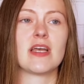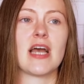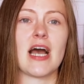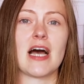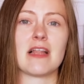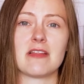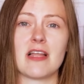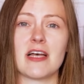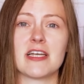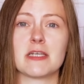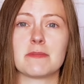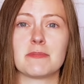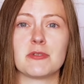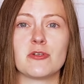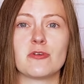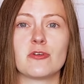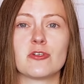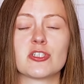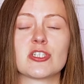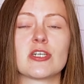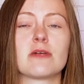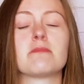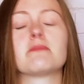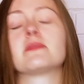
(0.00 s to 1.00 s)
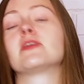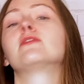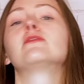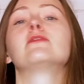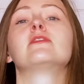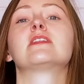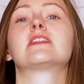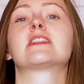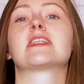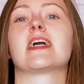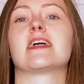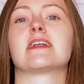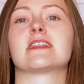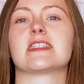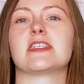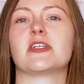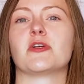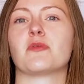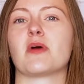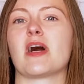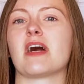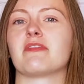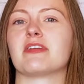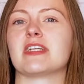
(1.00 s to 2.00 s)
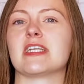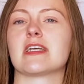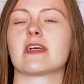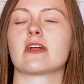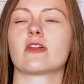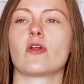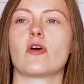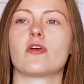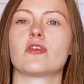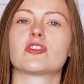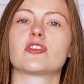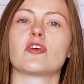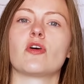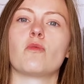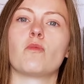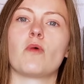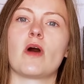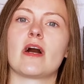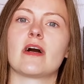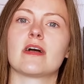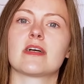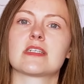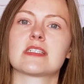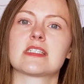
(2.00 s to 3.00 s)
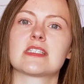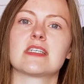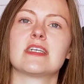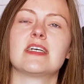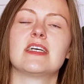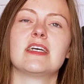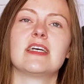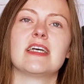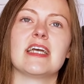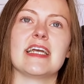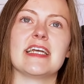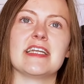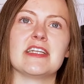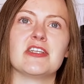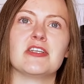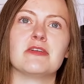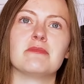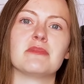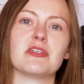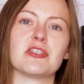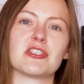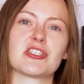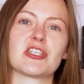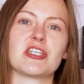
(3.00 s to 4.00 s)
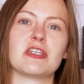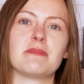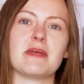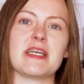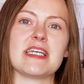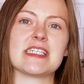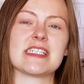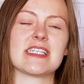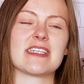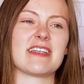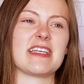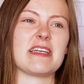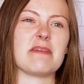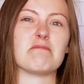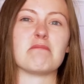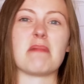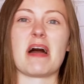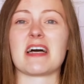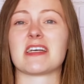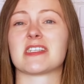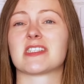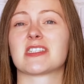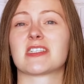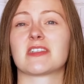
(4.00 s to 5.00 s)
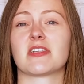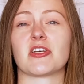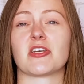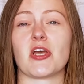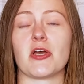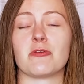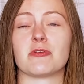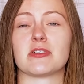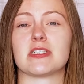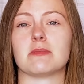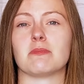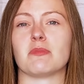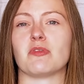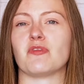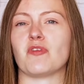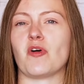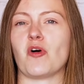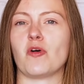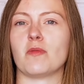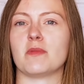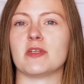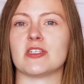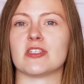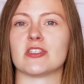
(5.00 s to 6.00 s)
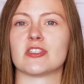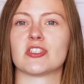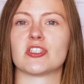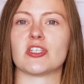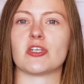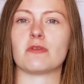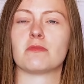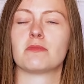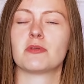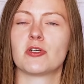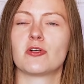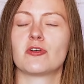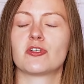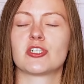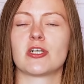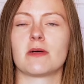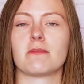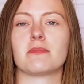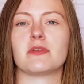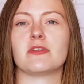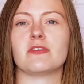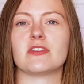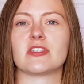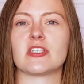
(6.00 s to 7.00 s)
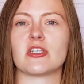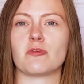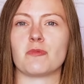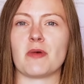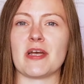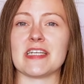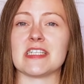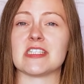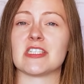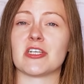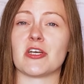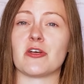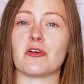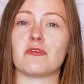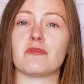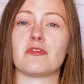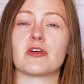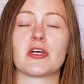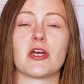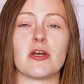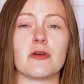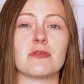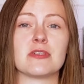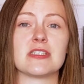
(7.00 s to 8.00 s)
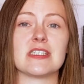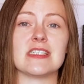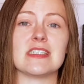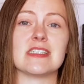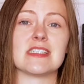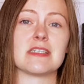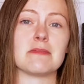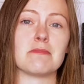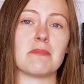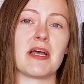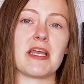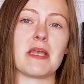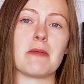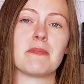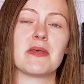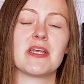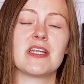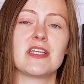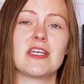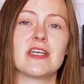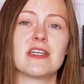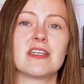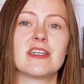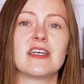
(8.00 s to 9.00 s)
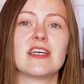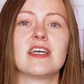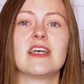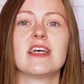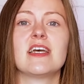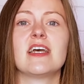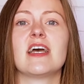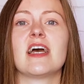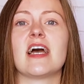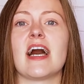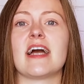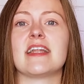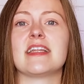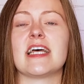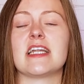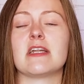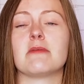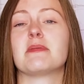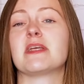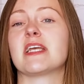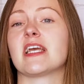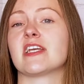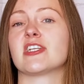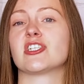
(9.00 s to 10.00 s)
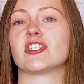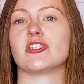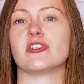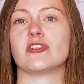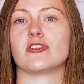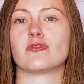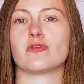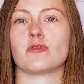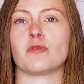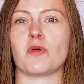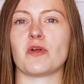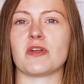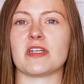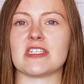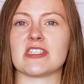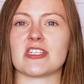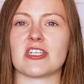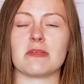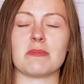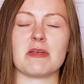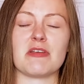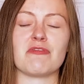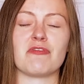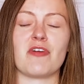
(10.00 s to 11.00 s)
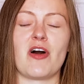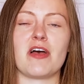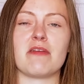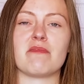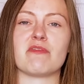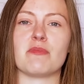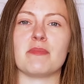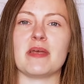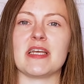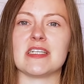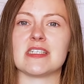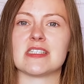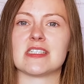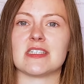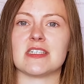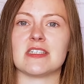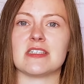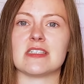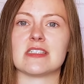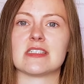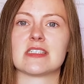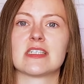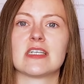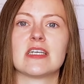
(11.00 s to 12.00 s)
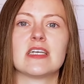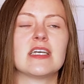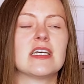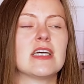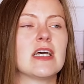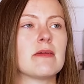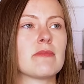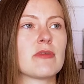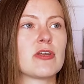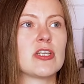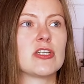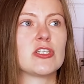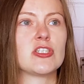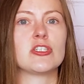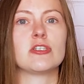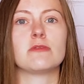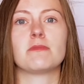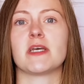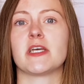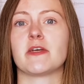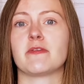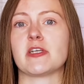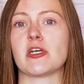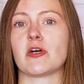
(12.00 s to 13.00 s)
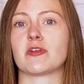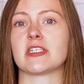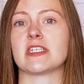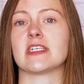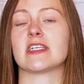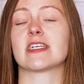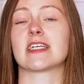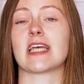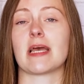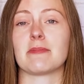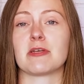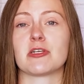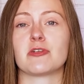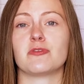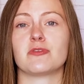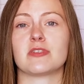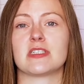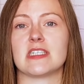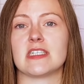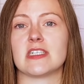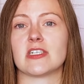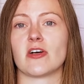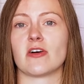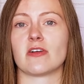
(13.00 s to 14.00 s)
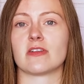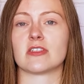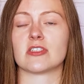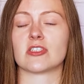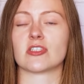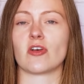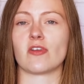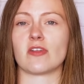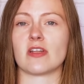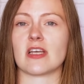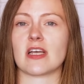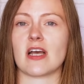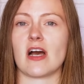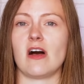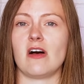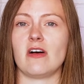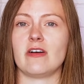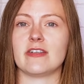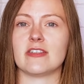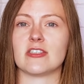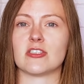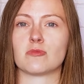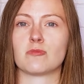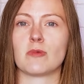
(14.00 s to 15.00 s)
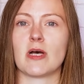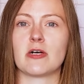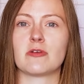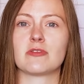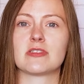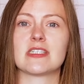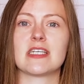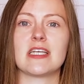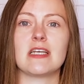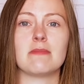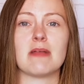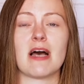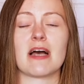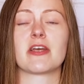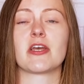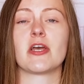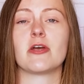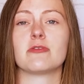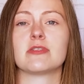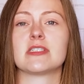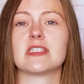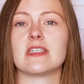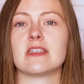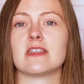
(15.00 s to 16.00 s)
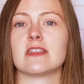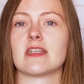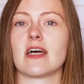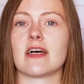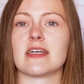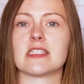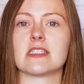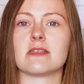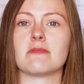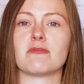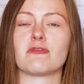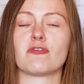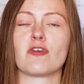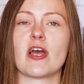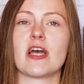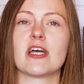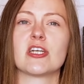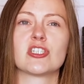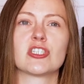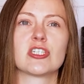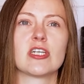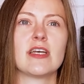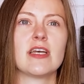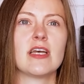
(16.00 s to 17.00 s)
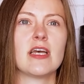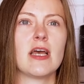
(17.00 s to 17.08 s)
I like pure shampoos as they don't have any gloss or wax in them that's going to basically mask the coating performance. So pure shampoos are the way to go for coatings in my opinion. And then a pH neutral one is going to be fine for maintenance. I'm going to do periodic chemical decons on the car as well to keep that coating nice and fresh.